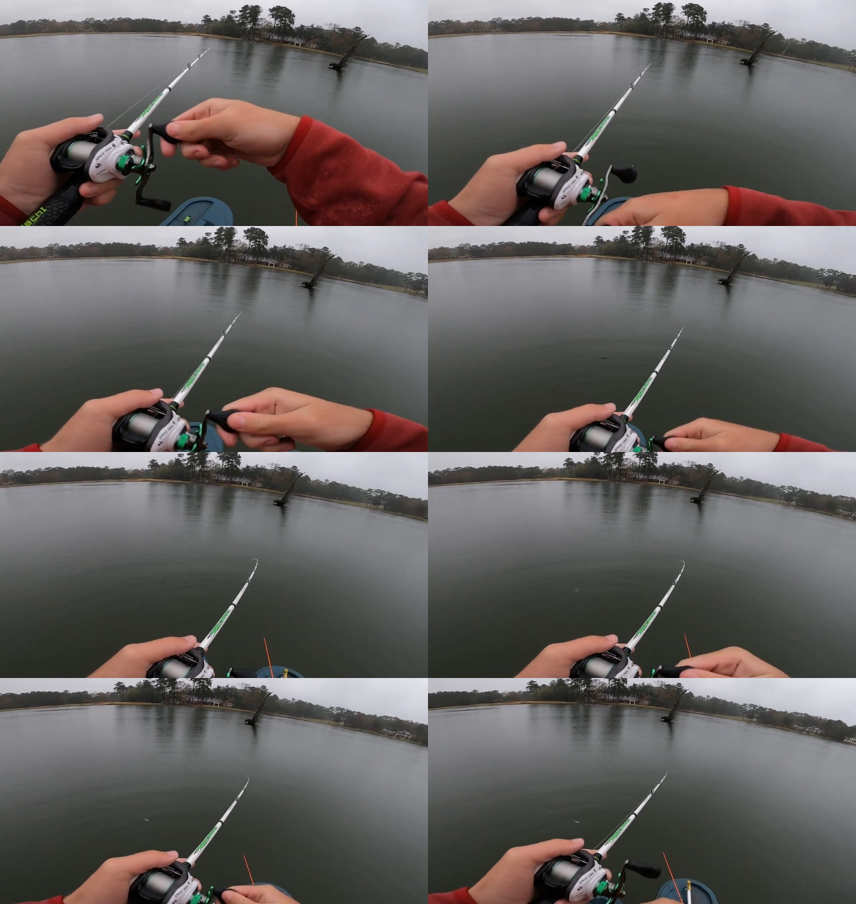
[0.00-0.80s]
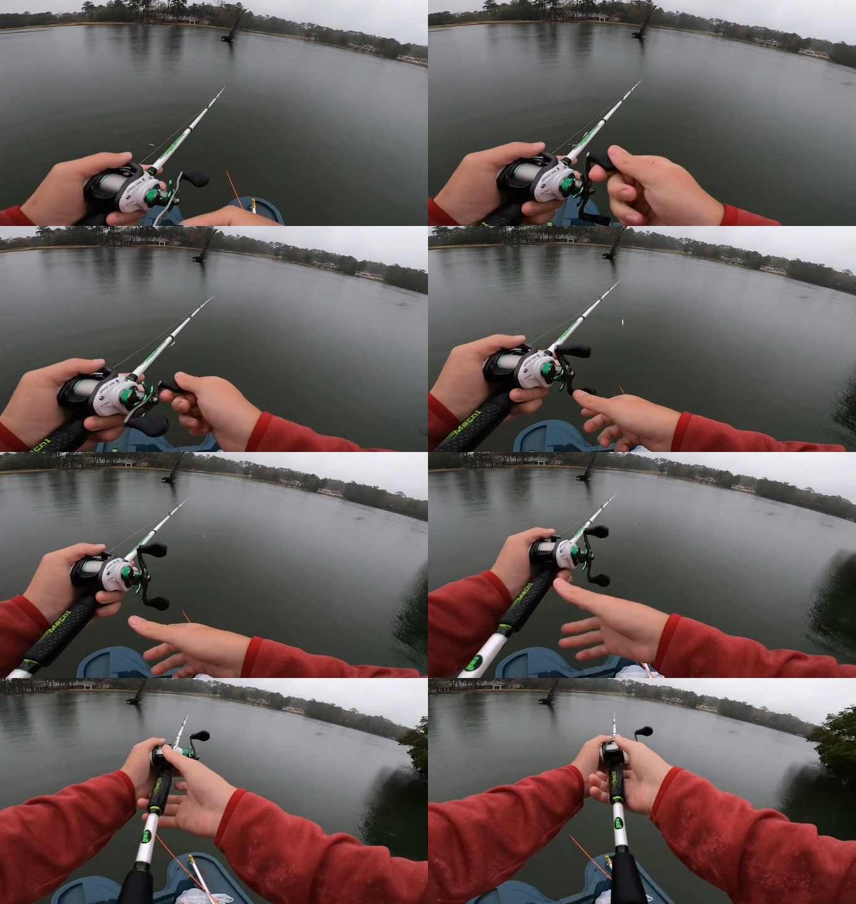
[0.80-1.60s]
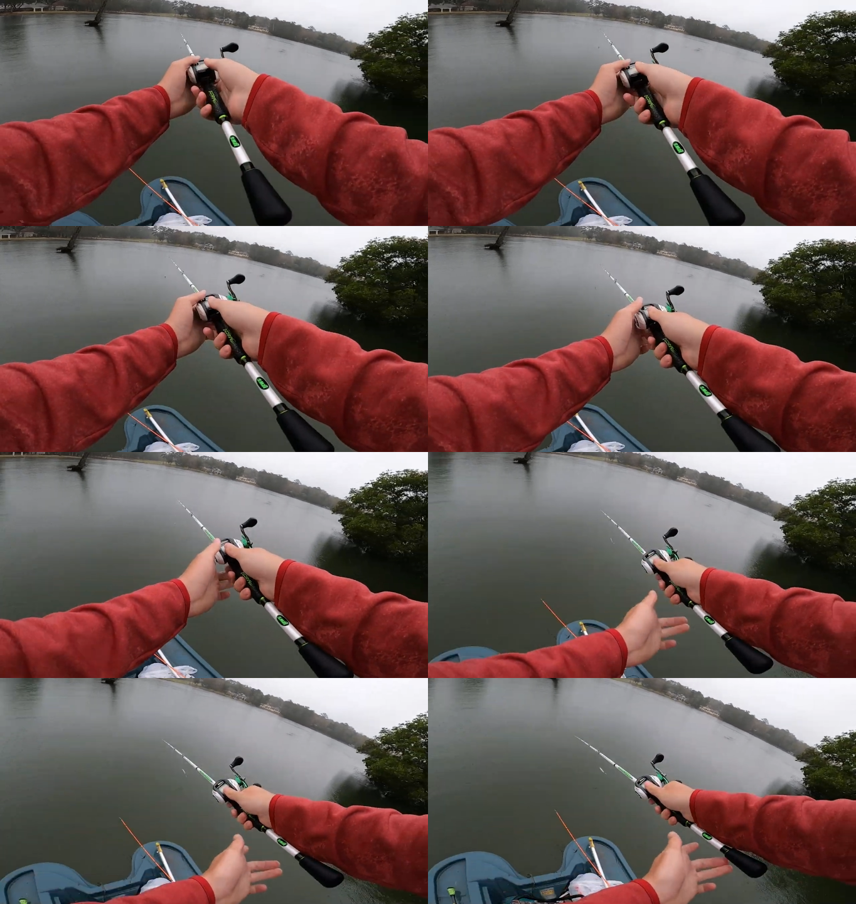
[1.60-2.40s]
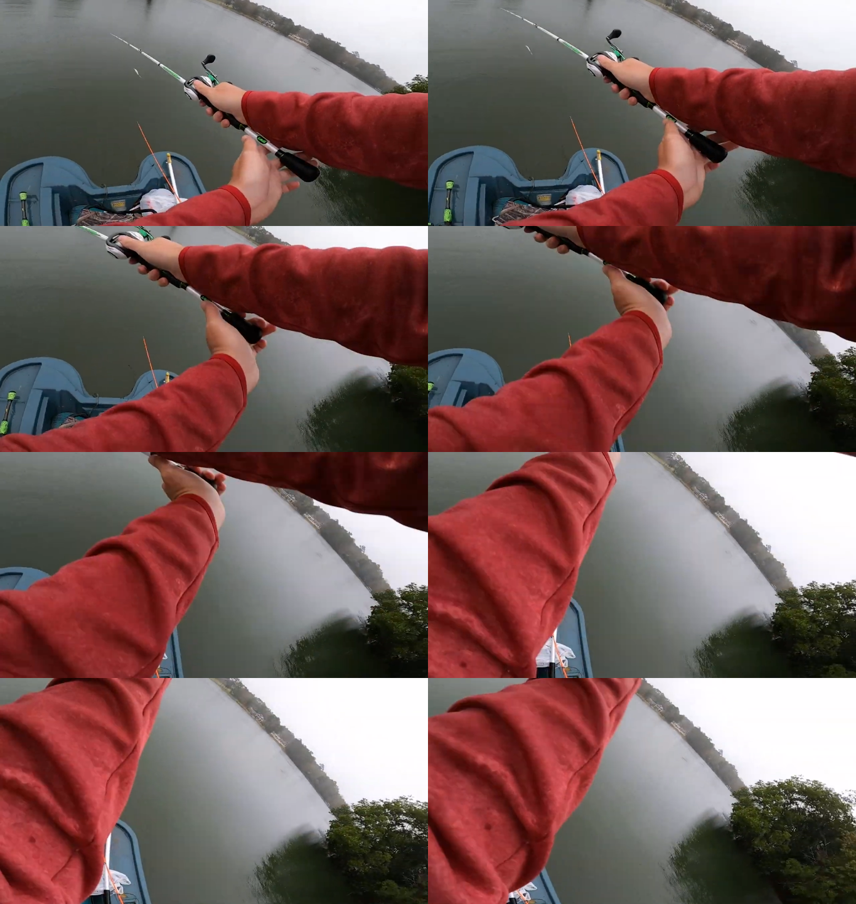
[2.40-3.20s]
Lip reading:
(no speaker visible)